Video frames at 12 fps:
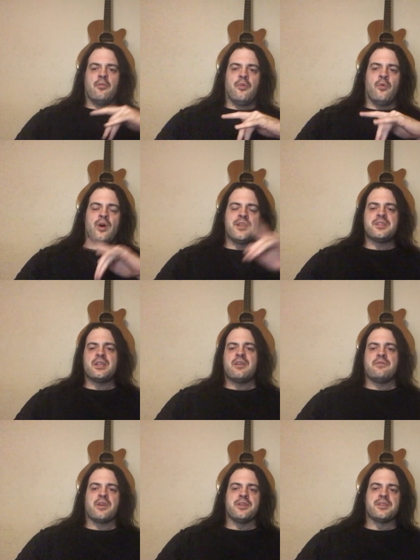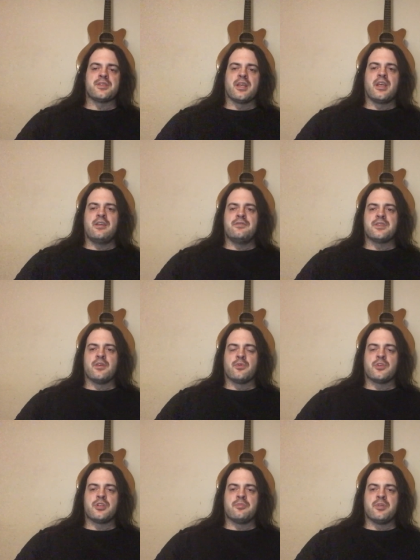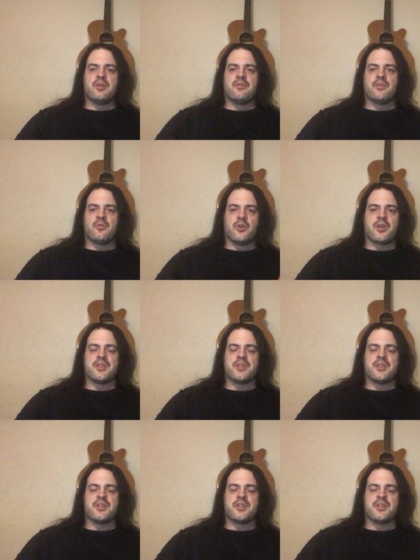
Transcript: the West African slaves that were shipped over to work